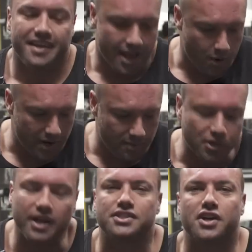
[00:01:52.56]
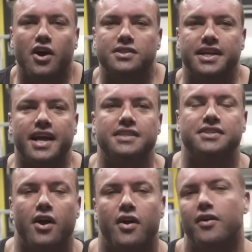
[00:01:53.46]
yeah, we're going to train shoulders today,
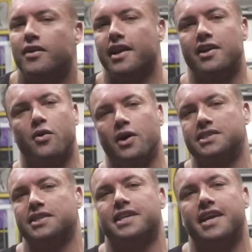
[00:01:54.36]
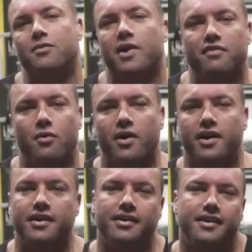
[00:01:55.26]
so get your questions in, whatever you want
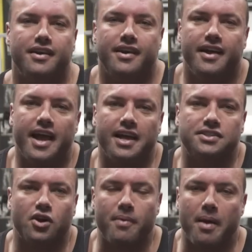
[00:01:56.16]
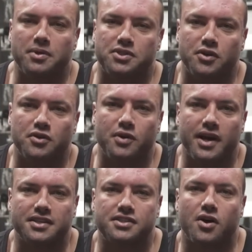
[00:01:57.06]
to answer, I'm happy to
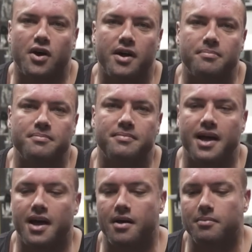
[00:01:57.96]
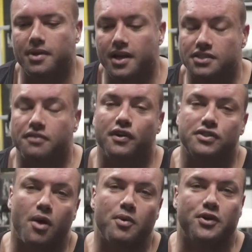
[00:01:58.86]
throughout this time. It's the
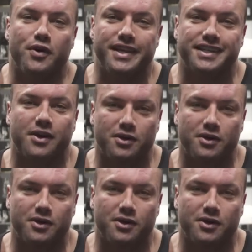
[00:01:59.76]
first time we're doing this, so